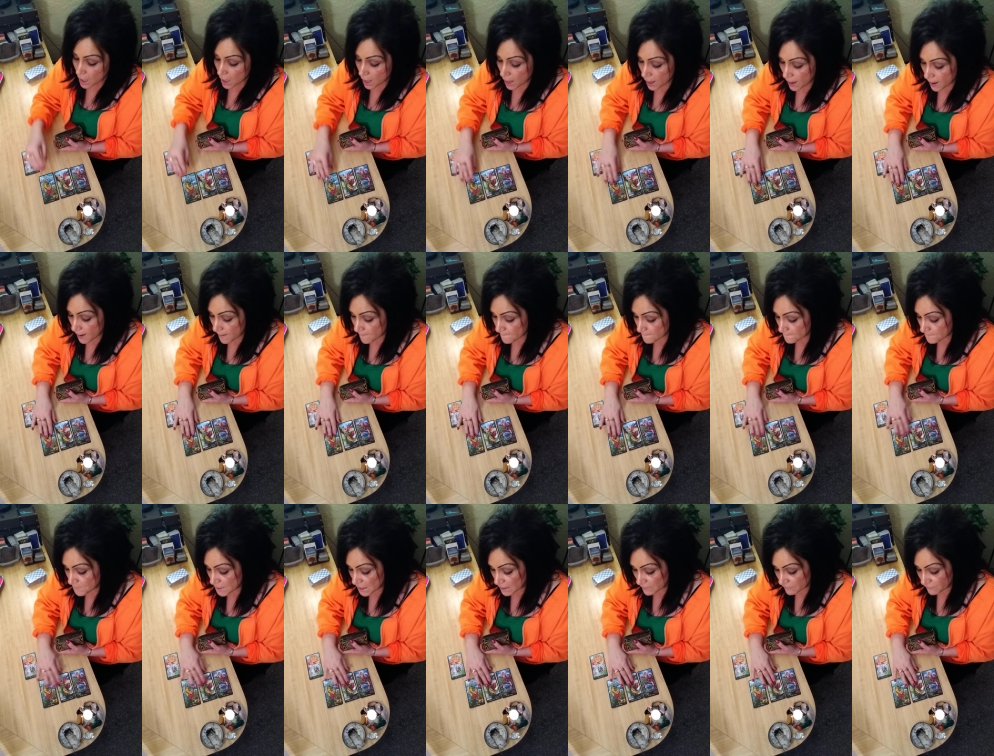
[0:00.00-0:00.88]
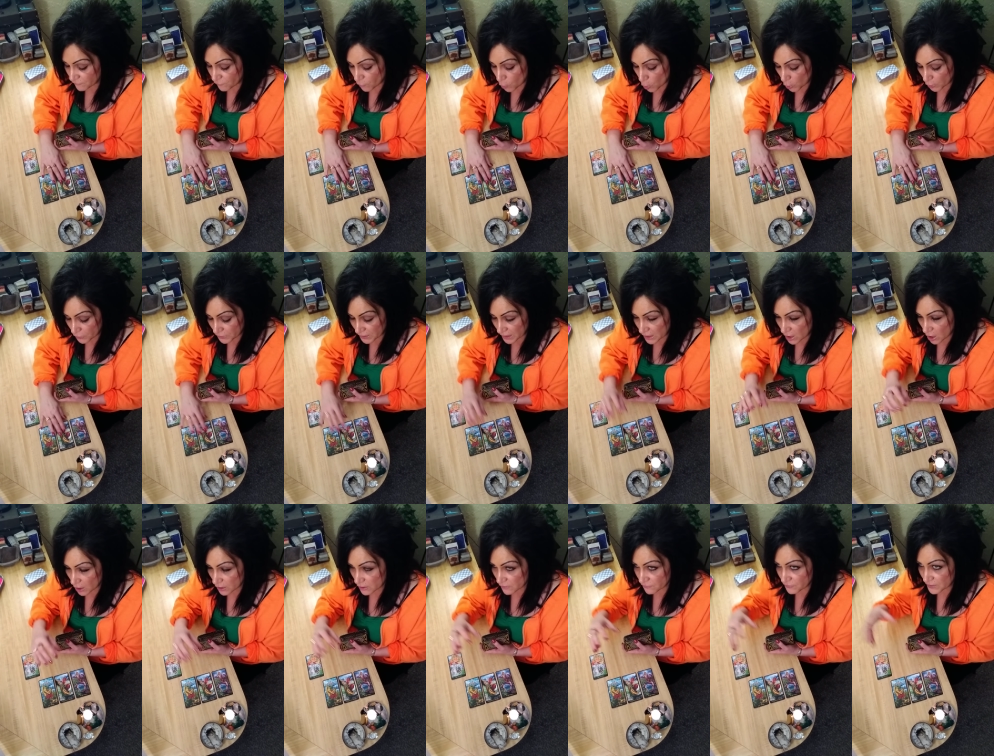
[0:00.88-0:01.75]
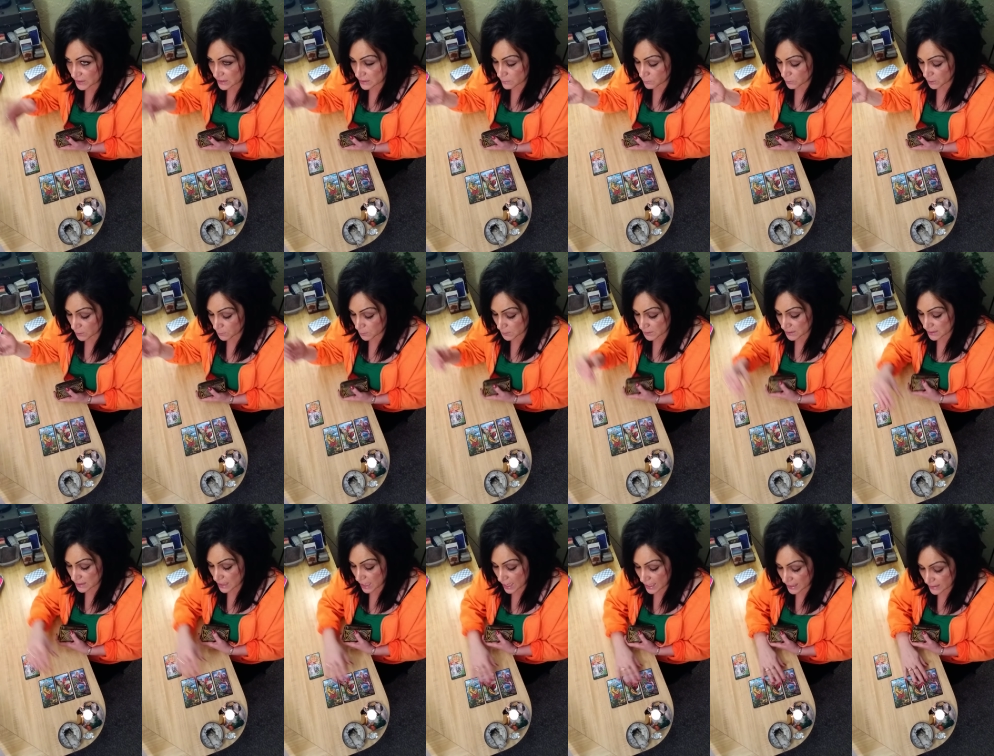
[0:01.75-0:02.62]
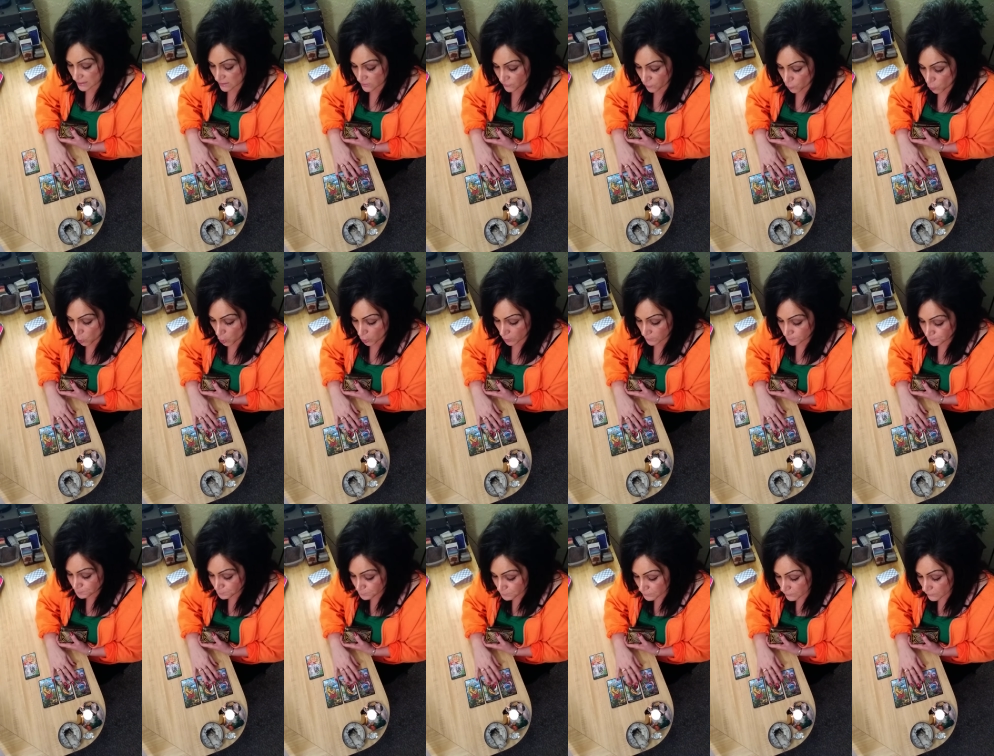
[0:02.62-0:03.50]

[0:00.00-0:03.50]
Um, but for the cardinal fixed immutable signs for